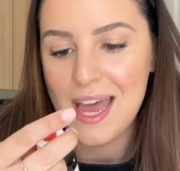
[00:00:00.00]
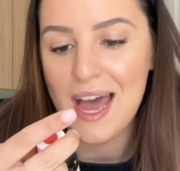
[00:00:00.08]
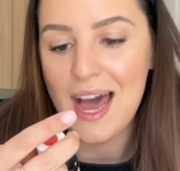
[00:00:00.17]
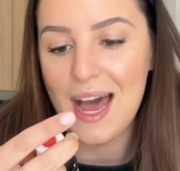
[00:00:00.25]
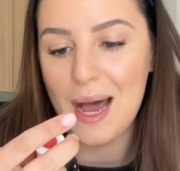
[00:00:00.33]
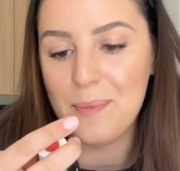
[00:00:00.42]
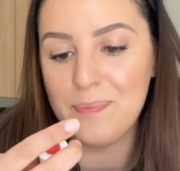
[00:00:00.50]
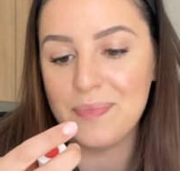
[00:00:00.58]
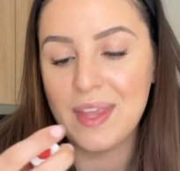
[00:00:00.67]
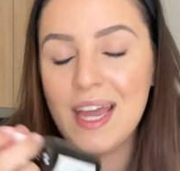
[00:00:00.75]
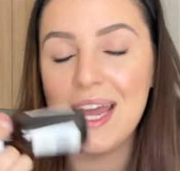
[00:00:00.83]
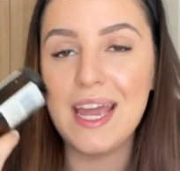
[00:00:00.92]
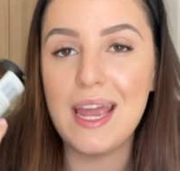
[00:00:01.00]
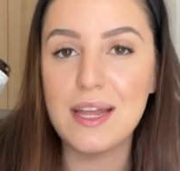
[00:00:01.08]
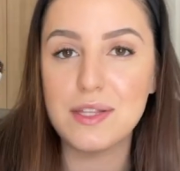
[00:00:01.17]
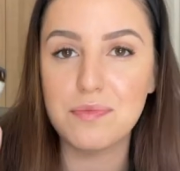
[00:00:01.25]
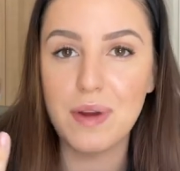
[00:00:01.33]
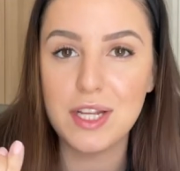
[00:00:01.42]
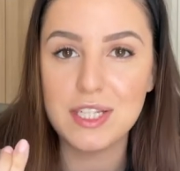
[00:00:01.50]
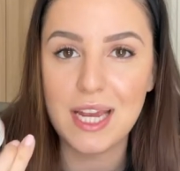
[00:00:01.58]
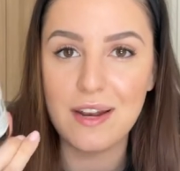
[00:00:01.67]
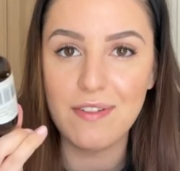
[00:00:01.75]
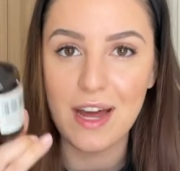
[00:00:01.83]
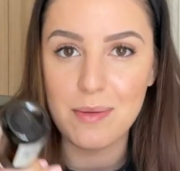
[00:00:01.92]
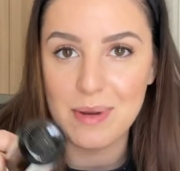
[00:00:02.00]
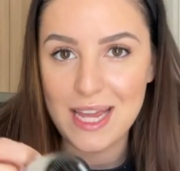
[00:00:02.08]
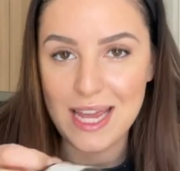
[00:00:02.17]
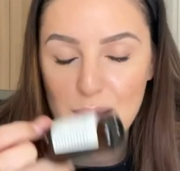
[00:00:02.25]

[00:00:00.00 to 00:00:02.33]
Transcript: Um, it's rich in vitamin E,